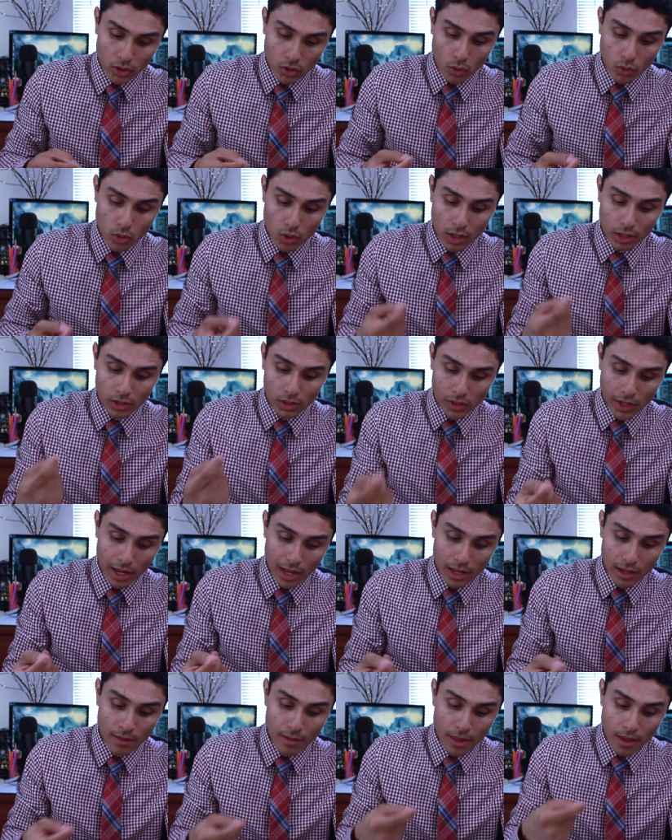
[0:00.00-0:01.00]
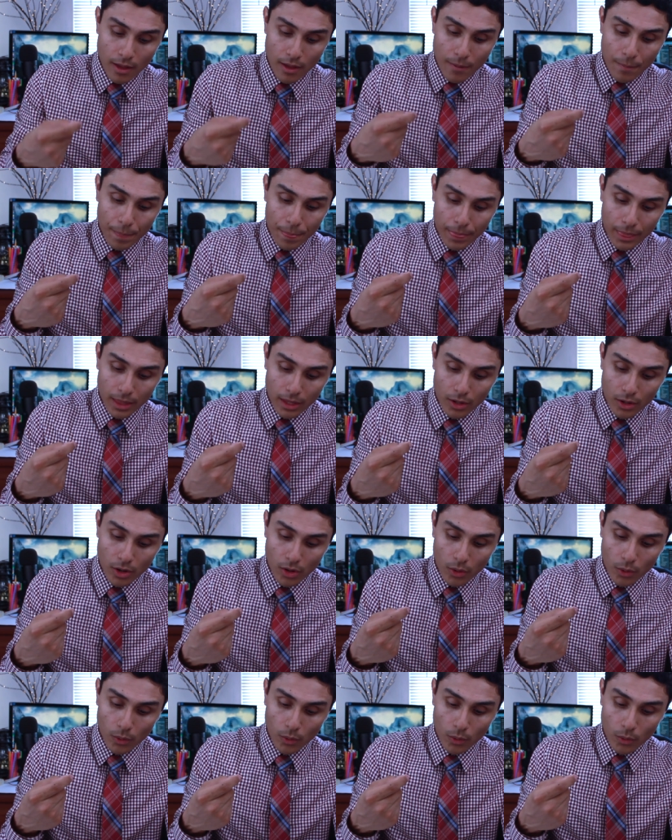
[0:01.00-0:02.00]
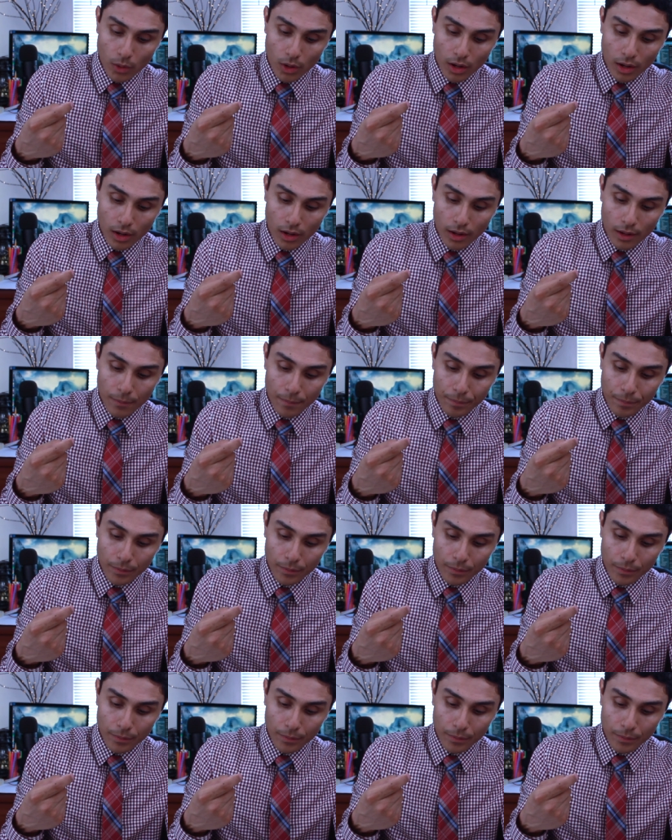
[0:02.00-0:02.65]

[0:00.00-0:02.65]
So you can say, you know, uh,